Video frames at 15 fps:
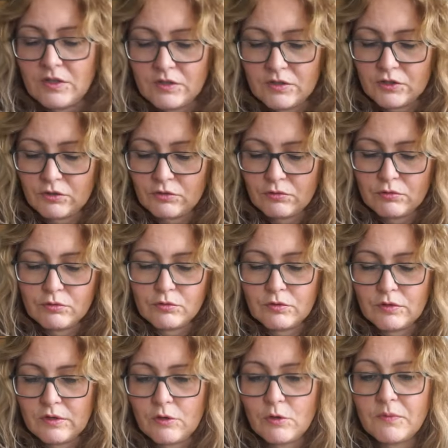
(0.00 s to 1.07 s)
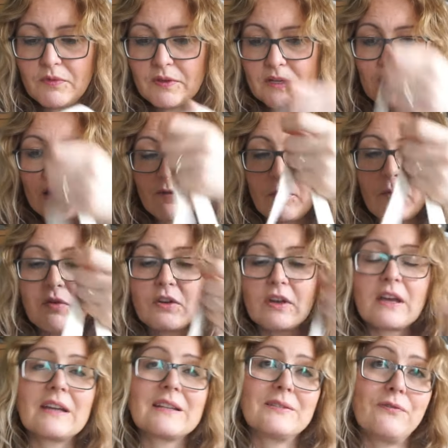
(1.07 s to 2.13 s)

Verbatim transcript: So hopefully I'll have Polka Cats